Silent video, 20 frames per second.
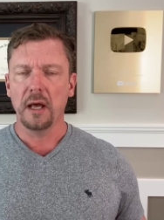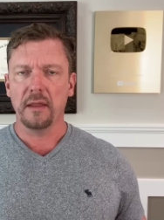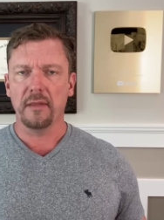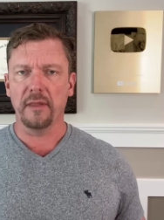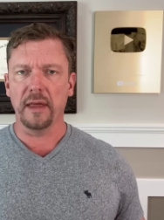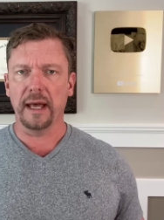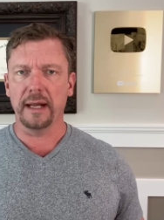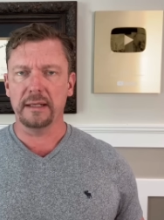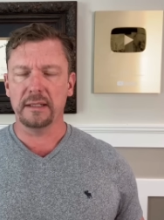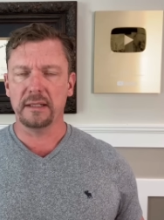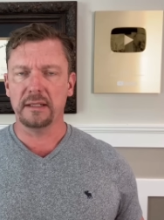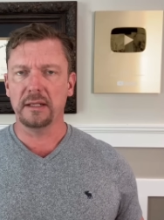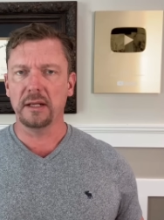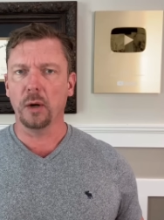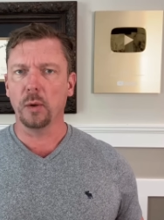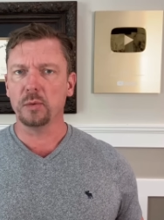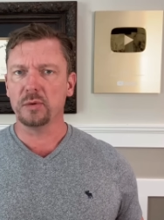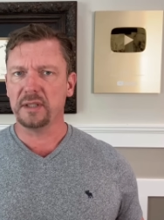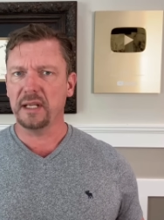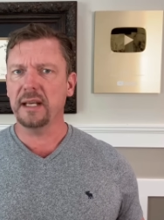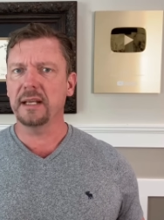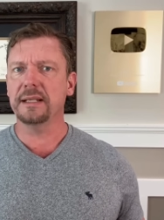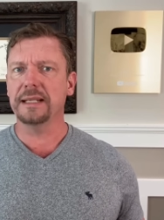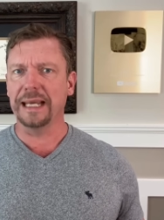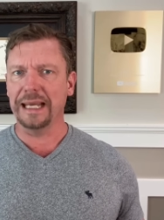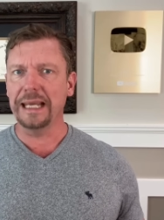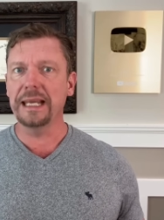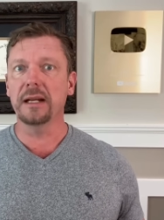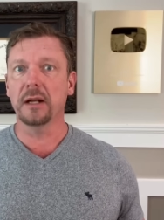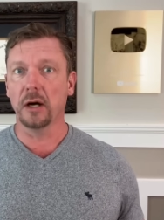that don't tend to
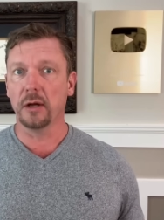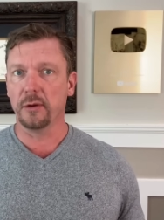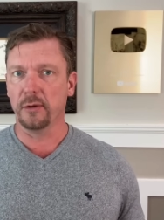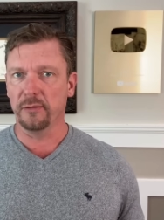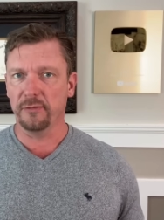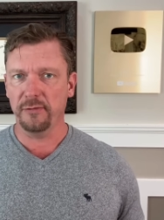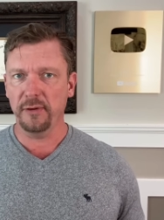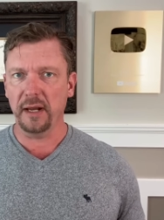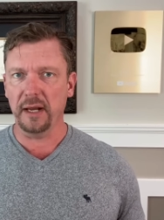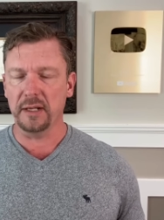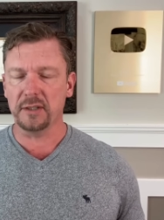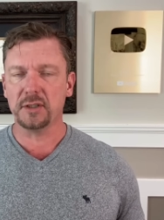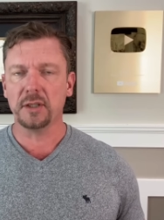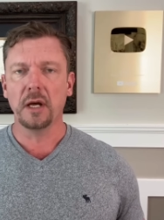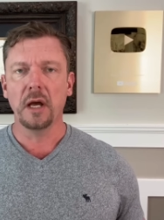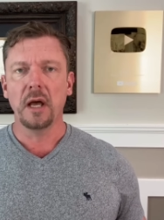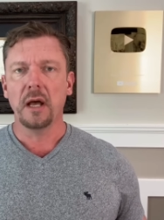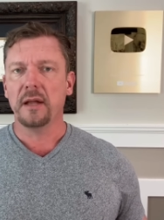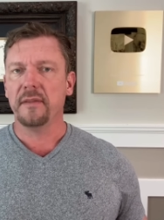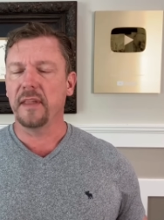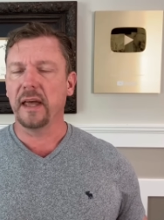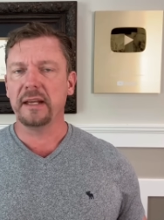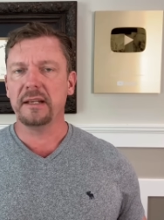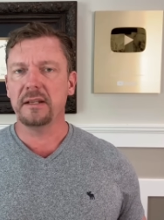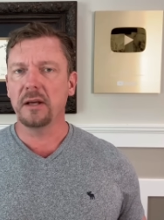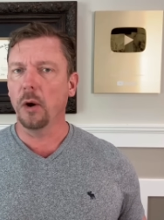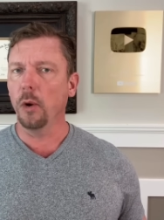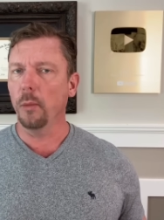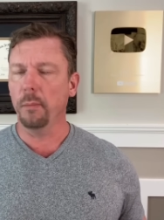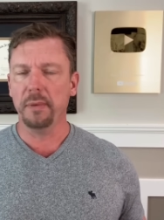eat other fish, they
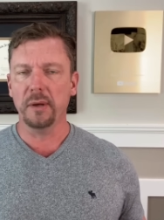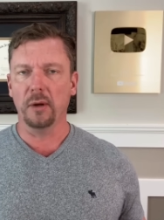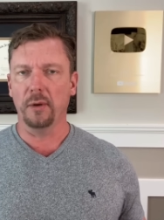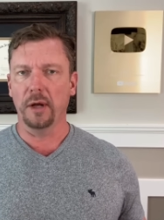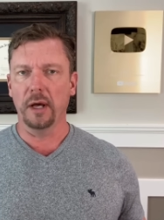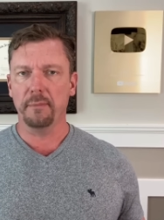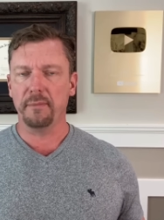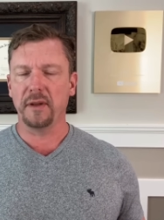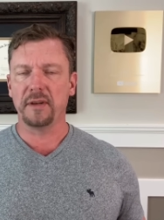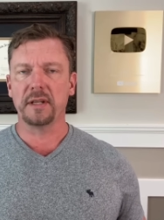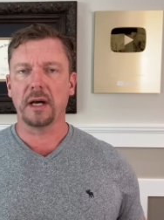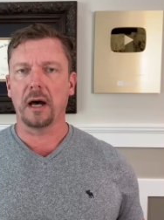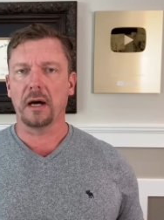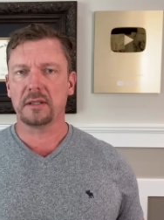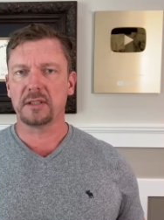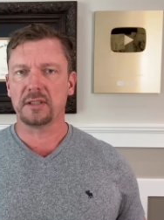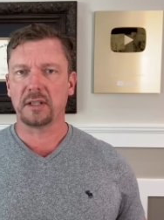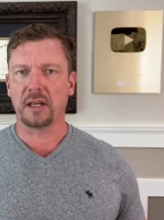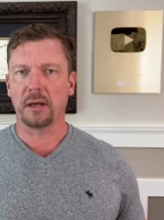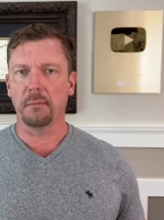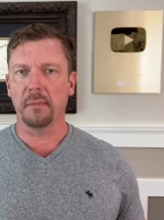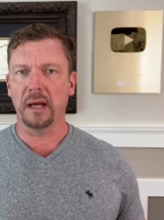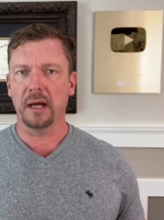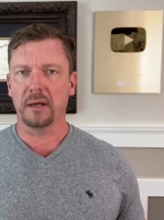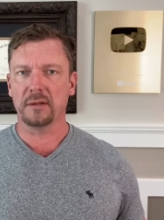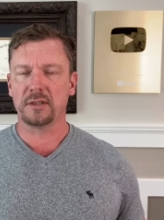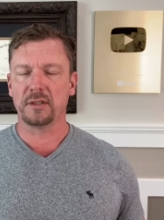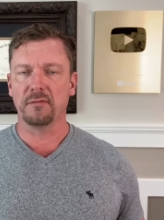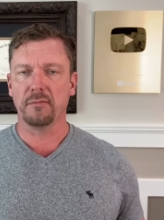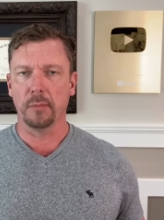don't build up the toxic
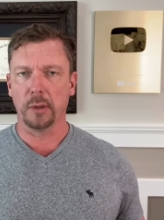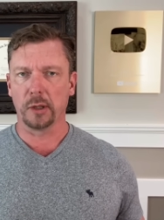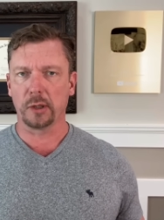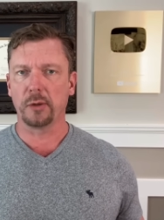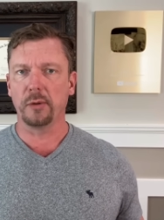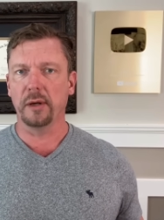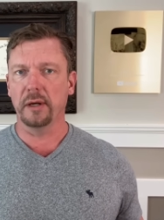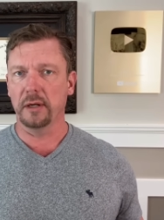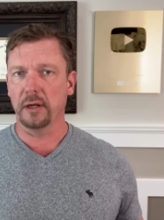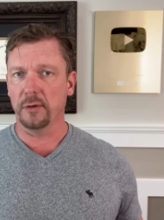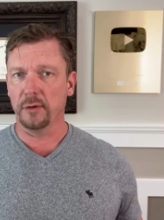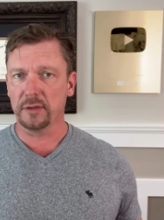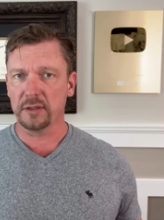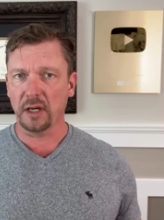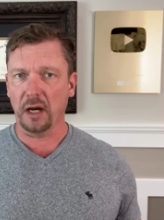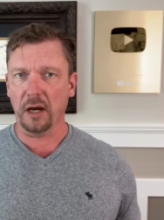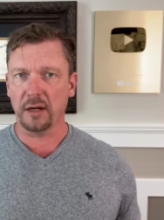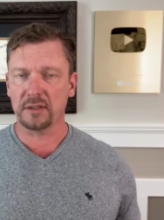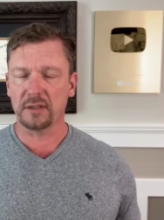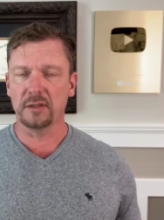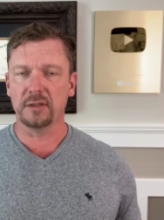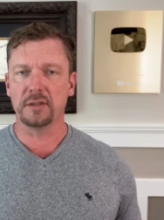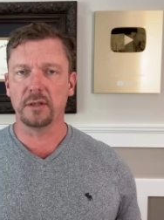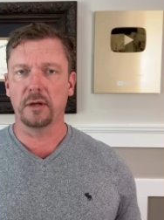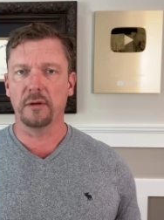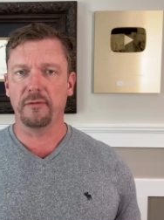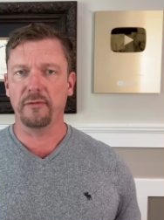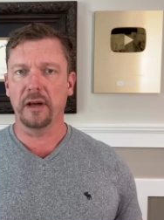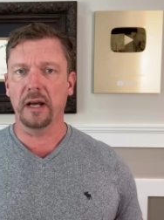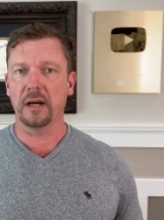amounts of mercury and other toxins that
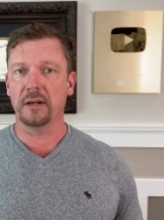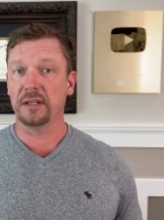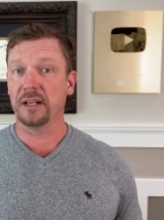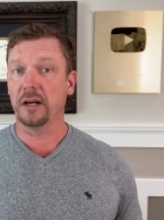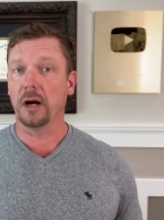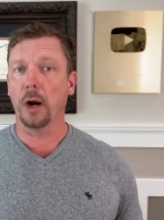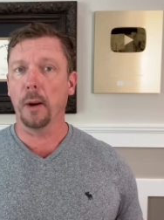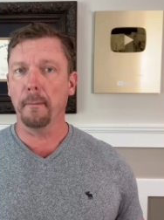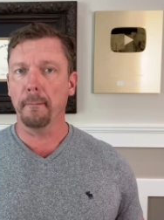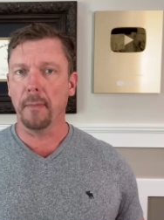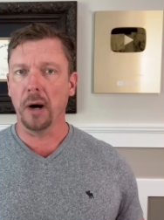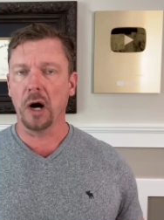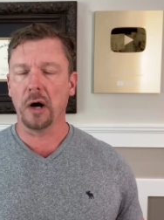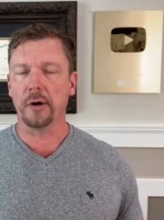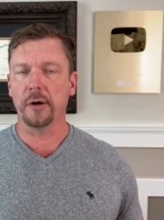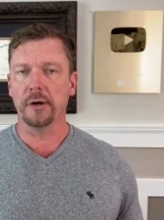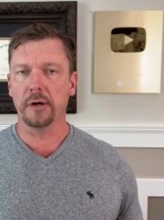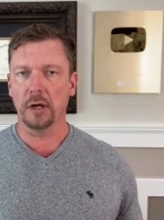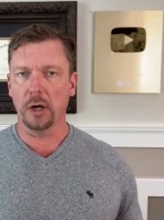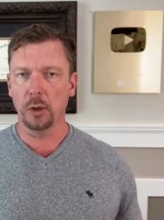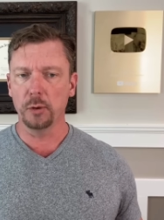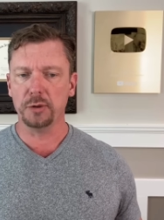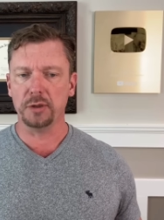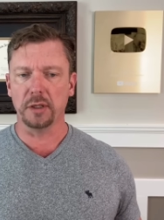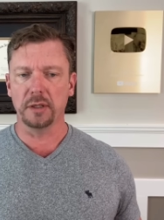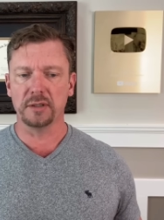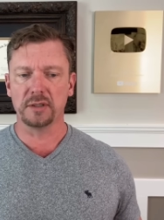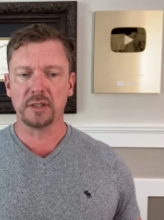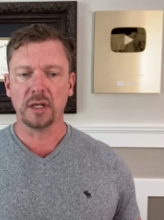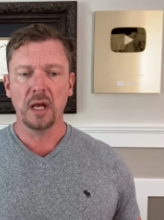are found in our modern
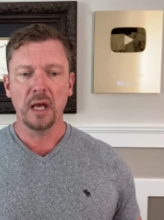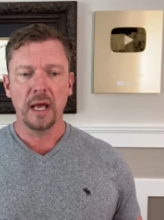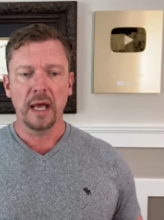oceans.